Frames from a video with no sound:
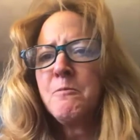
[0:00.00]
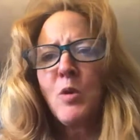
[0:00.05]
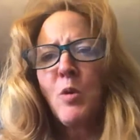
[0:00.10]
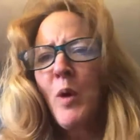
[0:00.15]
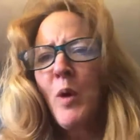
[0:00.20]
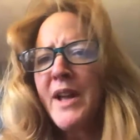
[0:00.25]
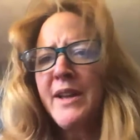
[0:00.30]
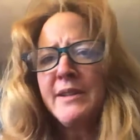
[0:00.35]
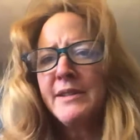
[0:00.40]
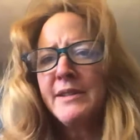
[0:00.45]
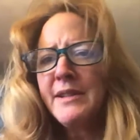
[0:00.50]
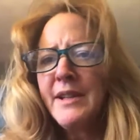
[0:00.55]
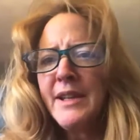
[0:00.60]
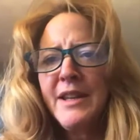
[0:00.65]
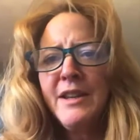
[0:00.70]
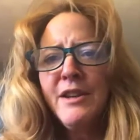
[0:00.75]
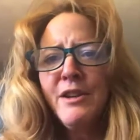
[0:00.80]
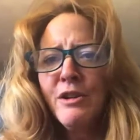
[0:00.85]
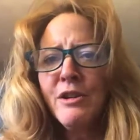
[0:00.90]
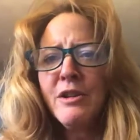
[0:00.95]
why is it
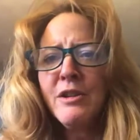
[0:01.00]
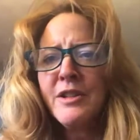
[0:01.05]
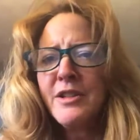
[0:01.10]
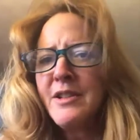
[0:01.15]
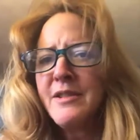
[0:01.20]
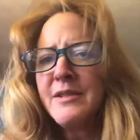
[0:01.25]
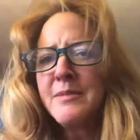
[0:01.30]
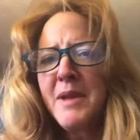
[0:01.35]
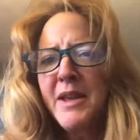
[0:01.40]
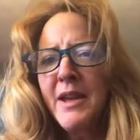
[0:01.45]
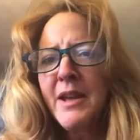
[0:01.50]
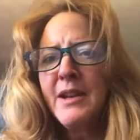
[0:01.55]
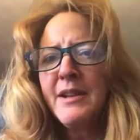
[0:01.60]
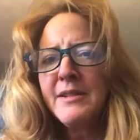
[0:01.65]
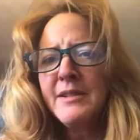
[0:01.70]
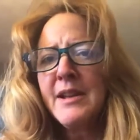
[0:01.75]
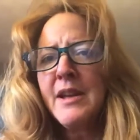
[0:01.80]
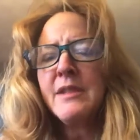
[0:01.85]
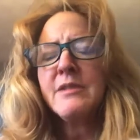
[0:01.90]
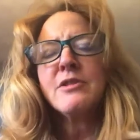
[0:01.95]
here? It doesn't make
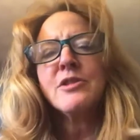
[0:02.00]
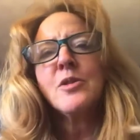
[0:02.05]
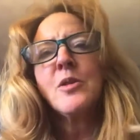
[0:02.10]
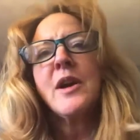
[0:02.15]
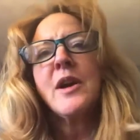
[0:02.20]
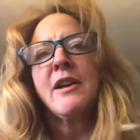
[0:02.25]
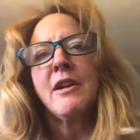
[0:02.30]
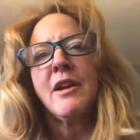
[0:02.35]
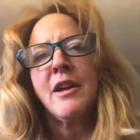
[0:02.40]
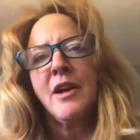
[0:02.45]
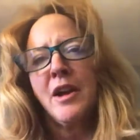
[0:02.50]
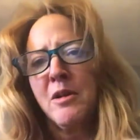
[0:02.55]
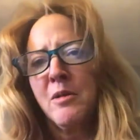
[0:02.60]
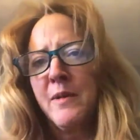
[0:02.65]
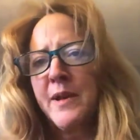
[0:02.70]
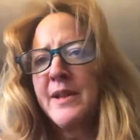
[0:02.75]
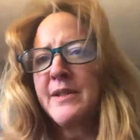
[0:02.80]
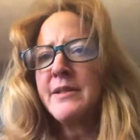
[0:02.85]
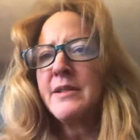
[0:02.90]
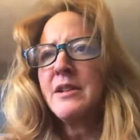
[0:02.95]
any sense. So I
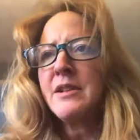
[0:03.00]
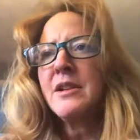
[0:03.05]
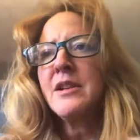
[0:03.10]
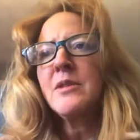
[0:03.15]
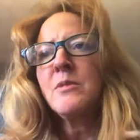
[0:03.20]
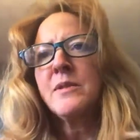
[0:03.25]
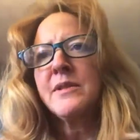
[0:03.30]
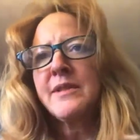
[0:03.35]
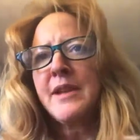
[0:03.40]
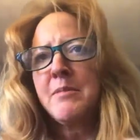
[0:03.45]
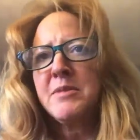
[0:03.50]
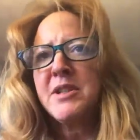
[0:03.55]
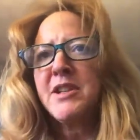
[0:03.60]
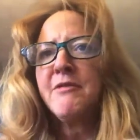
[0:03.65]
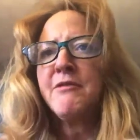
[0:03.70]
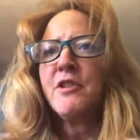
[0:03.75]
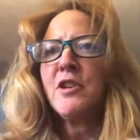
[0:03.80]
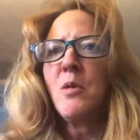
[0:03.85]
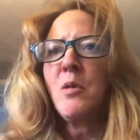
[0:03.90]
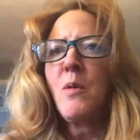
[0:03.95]
erased it and it was
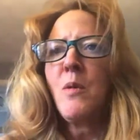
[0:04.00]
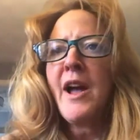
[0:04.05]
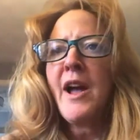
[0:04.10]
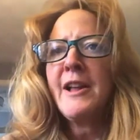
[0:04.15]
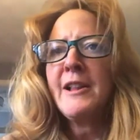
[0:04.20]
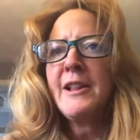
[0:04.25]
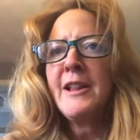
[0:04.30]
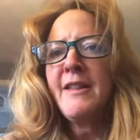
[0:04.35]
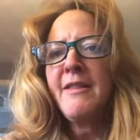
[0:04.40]
empty for a while.